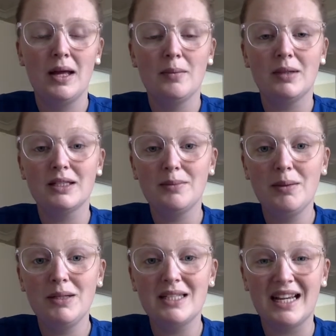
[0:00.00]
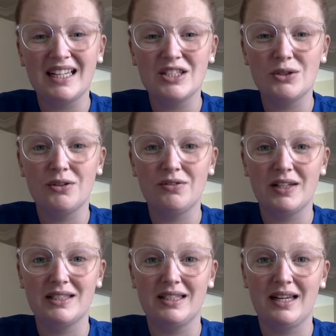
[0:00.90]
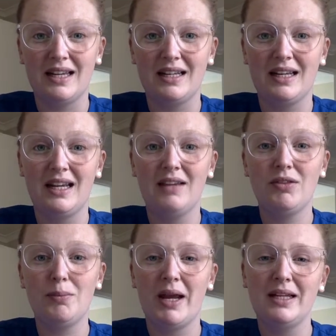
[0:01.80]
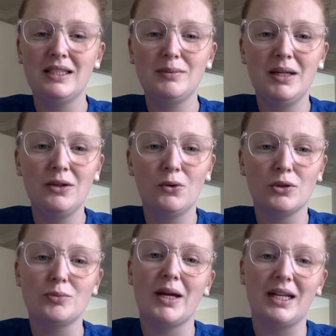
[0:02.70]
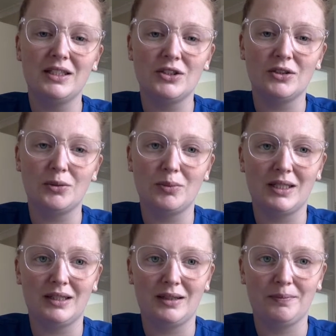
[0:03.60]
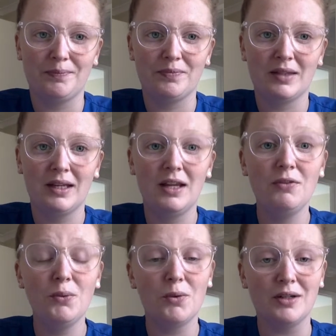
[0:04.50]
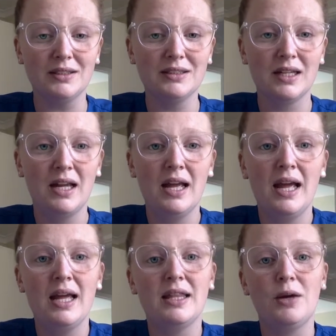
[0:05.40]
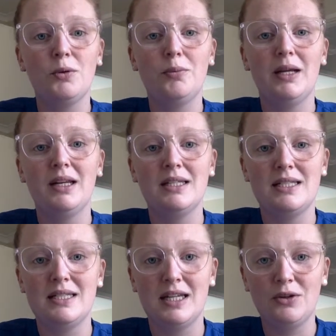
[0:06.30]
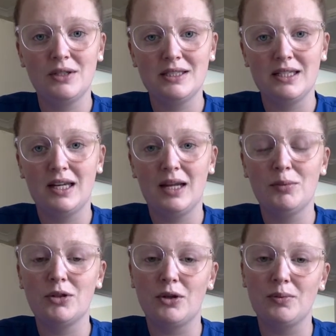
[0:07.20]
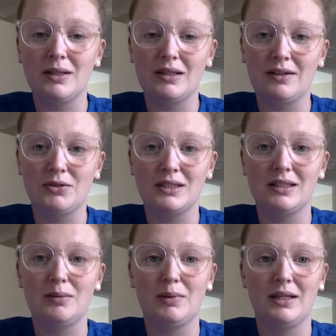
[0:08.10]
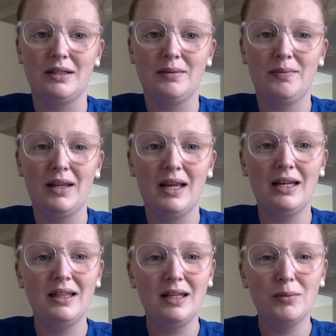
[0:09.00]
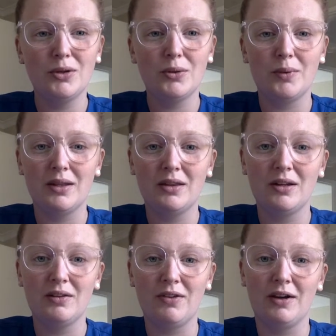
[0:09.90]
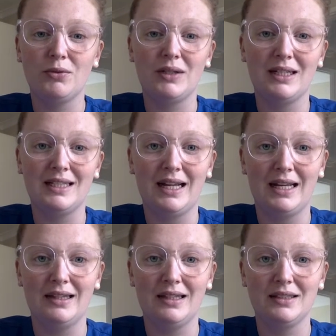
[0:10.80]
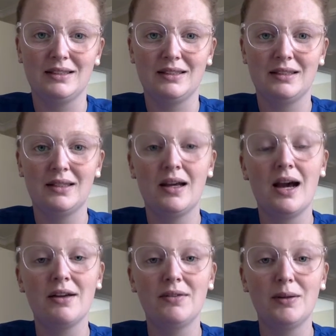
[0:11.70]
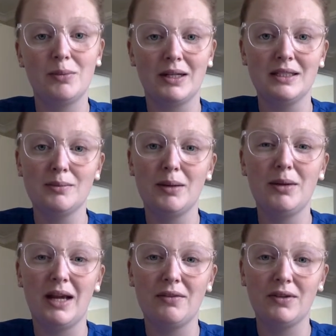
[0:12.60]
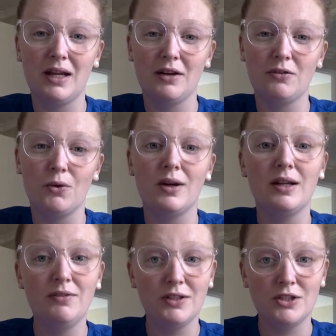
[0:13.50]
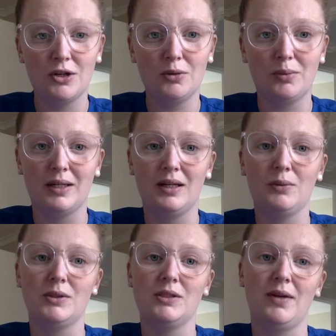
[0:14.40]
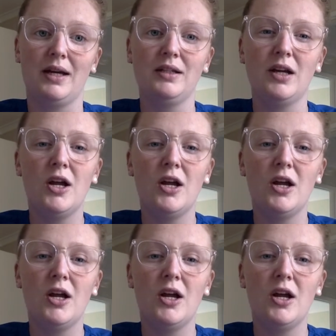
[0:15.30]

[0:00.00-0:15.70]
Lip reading: bloods may be taken to investigate if the pain is being caused by internal bleeding. If it was, there would be a decrease in hemoglobin levels in the blood. Anything below 135 would indicate this. IV bloods may be advocated for if internal bleeding was found